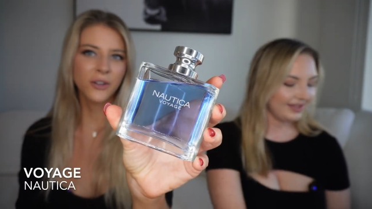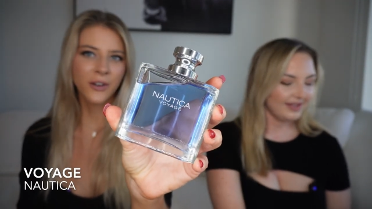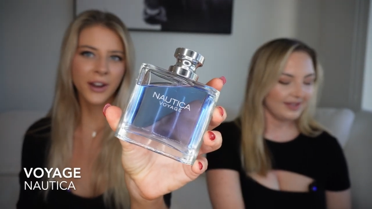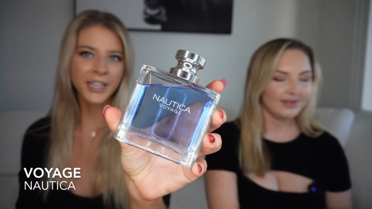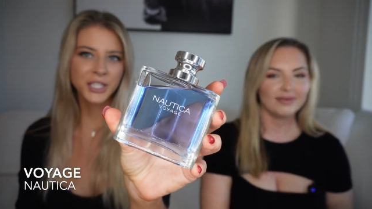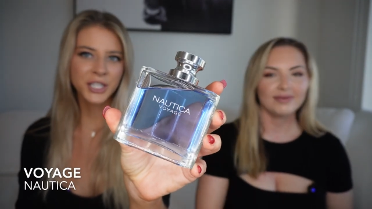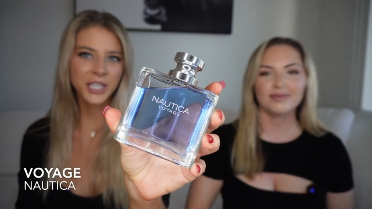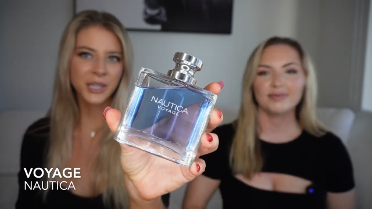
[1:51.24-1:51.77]
Speaker 1: great
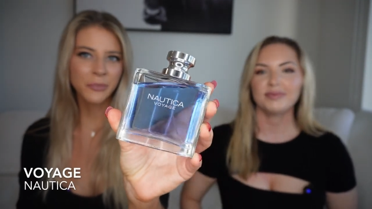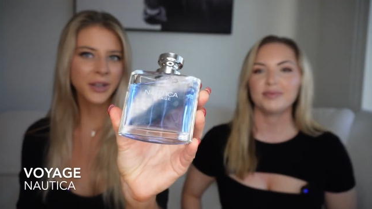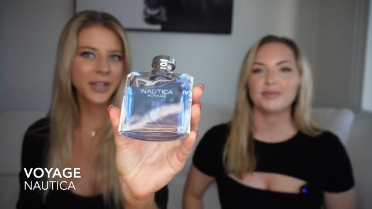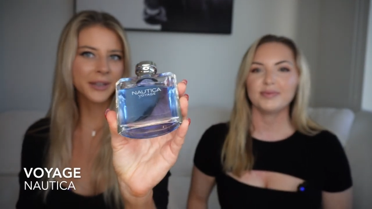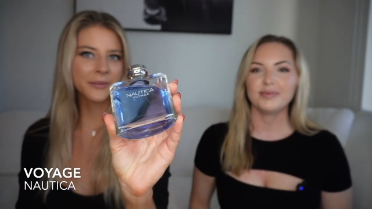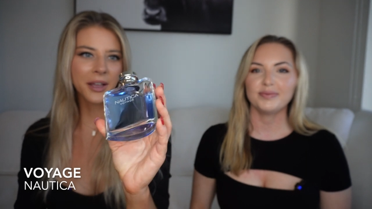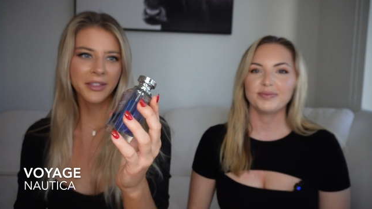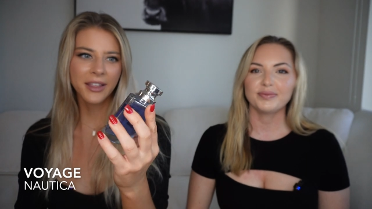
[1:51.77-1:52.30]
cheapie.
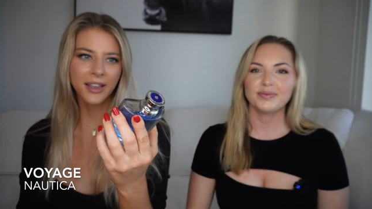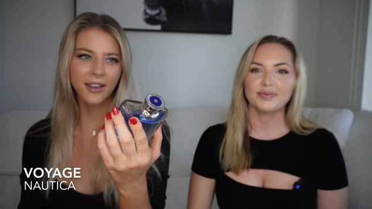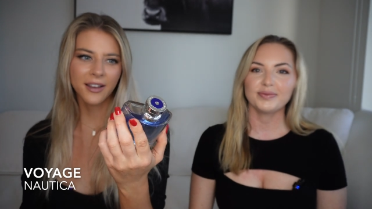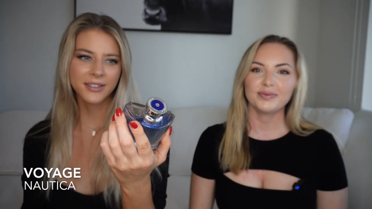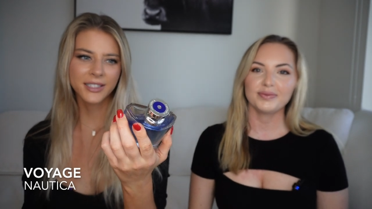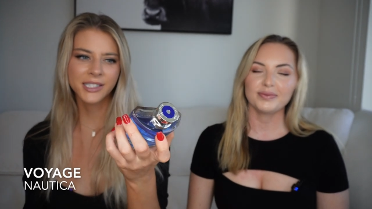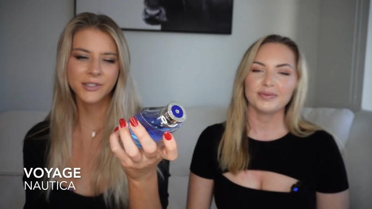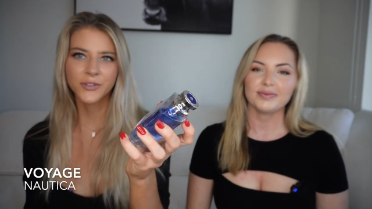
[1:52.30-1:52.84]
I think I got
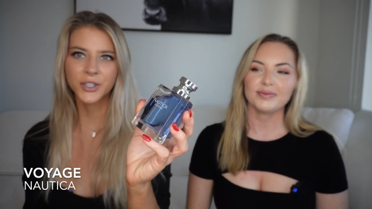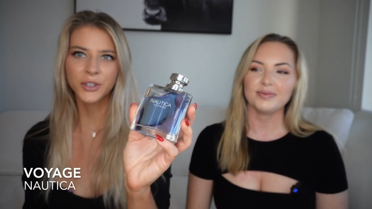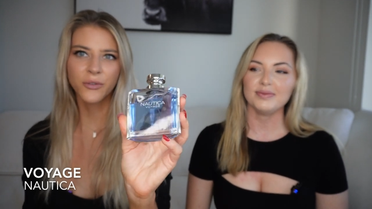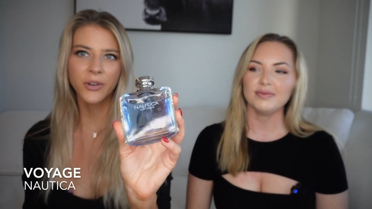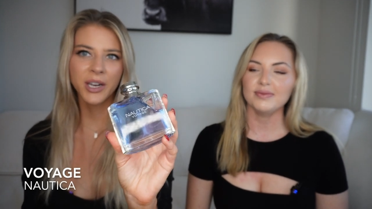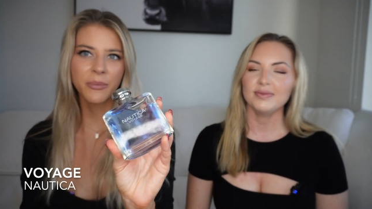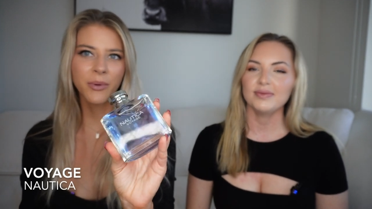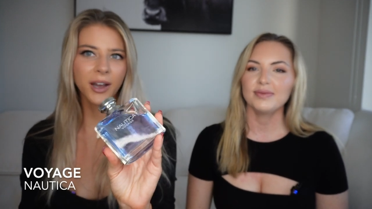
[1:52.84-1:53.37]
this for
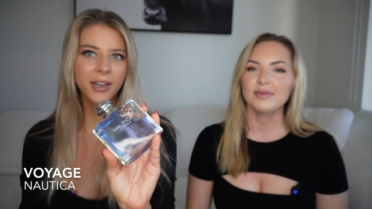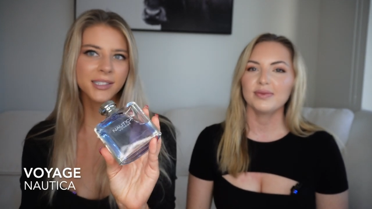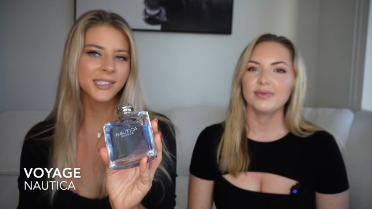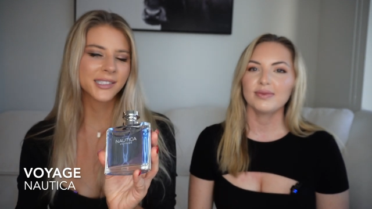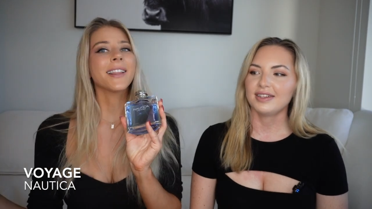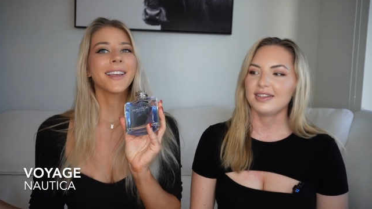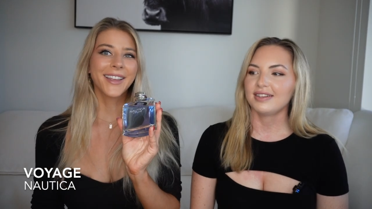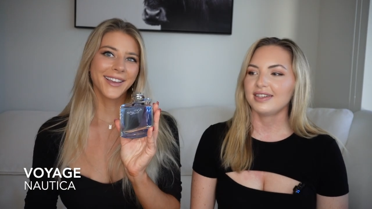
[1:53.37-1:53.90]
20 bucks,
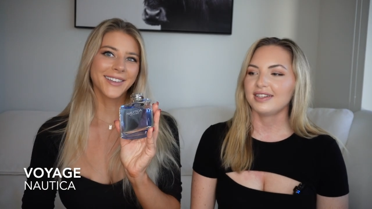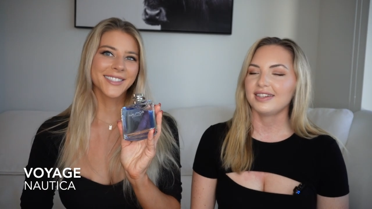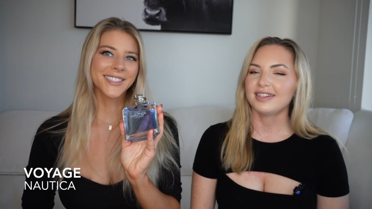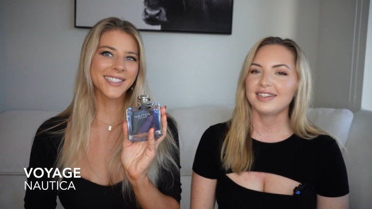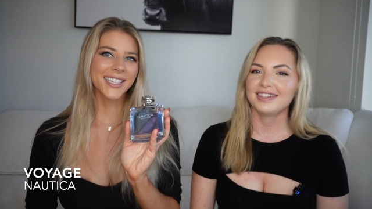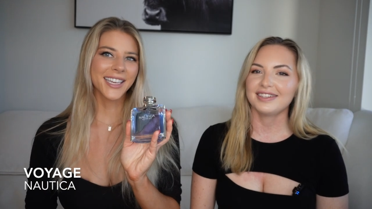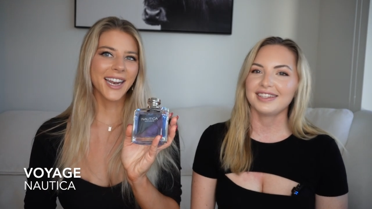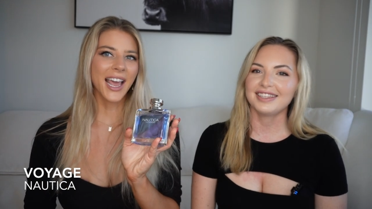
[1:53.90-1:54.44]
like Kelsey
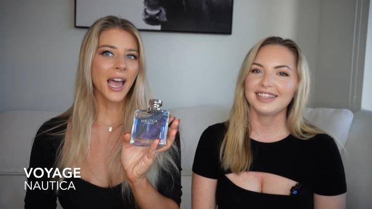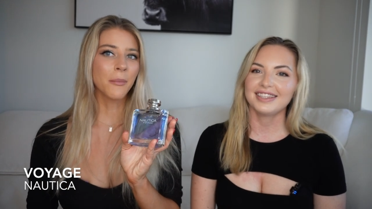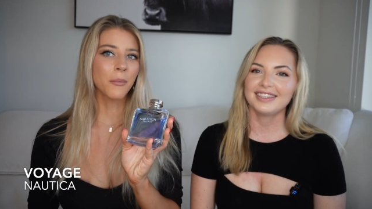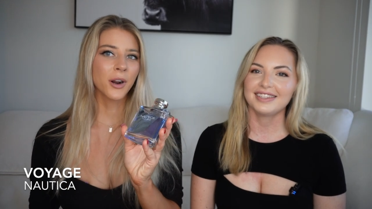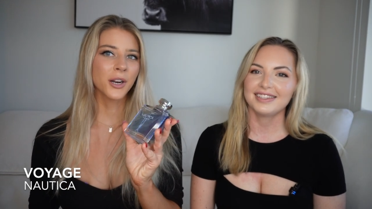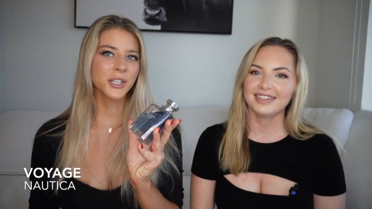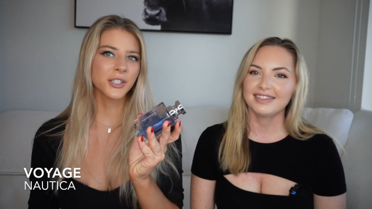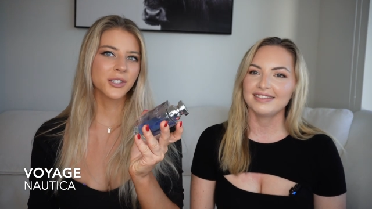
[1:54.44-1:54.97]
said, at
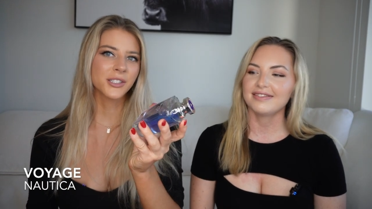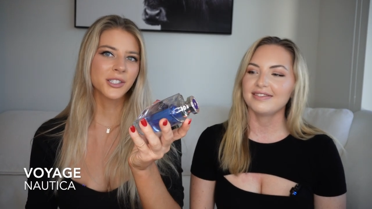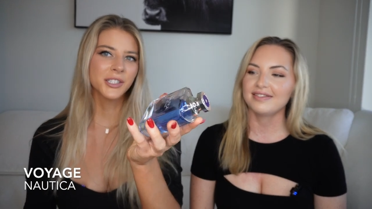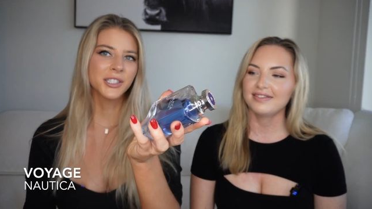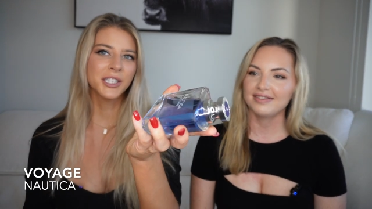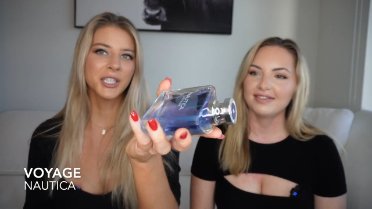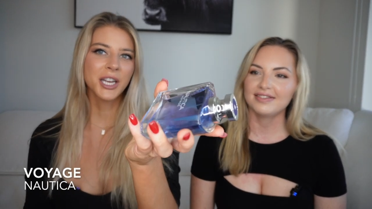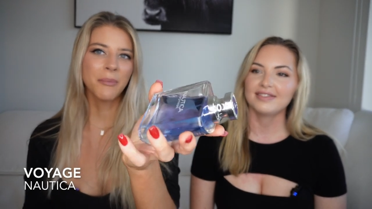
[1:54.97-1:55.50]
Marshall's or
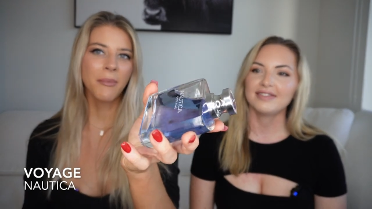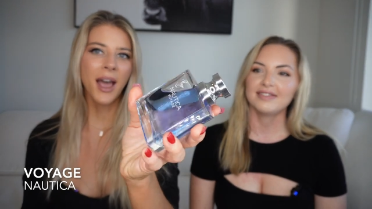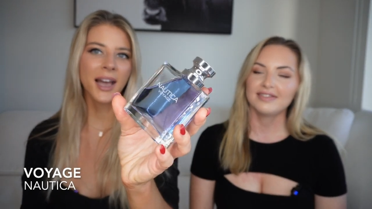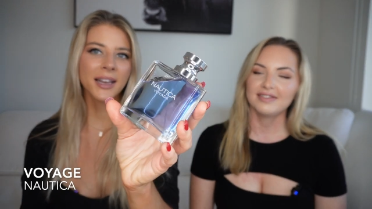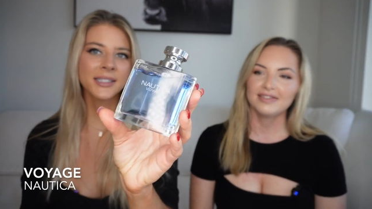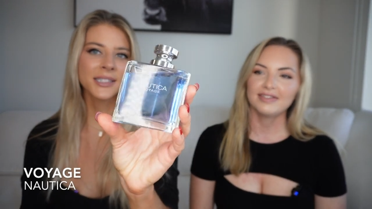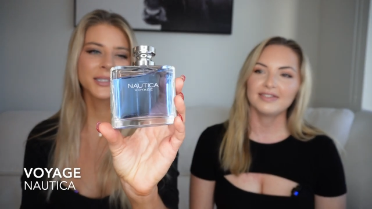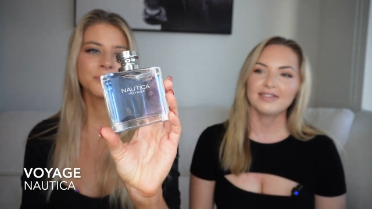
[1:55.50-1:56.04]
TJ
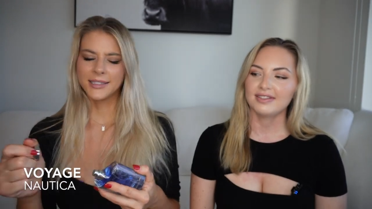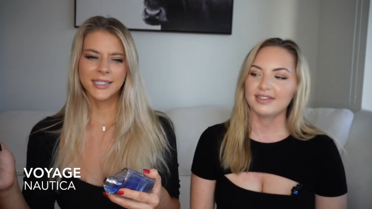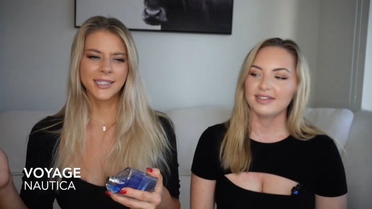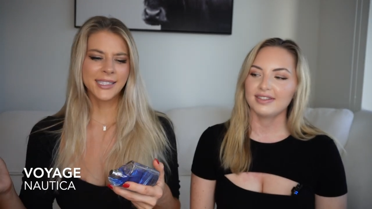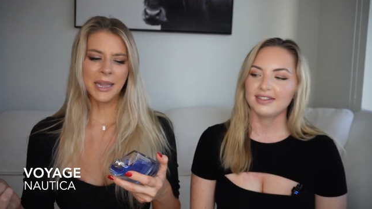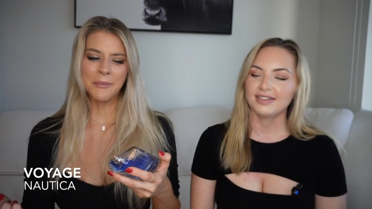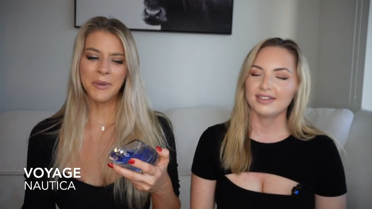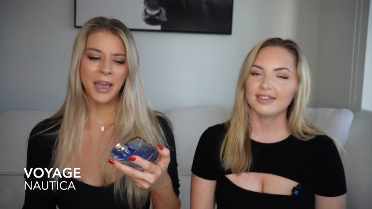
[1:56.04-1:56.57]
Maxx.
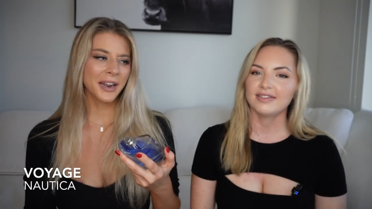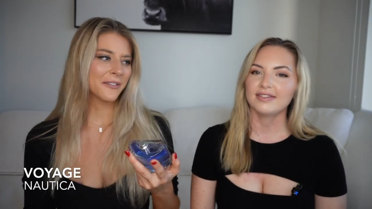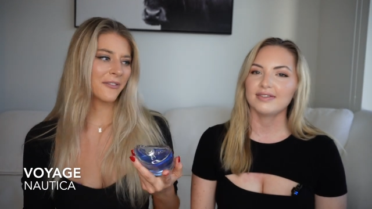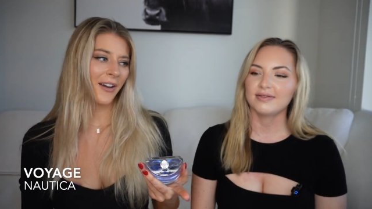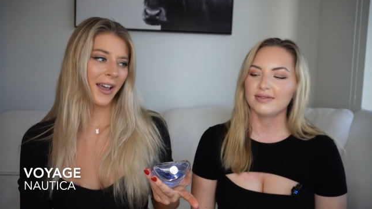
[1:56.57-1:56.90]
same kind of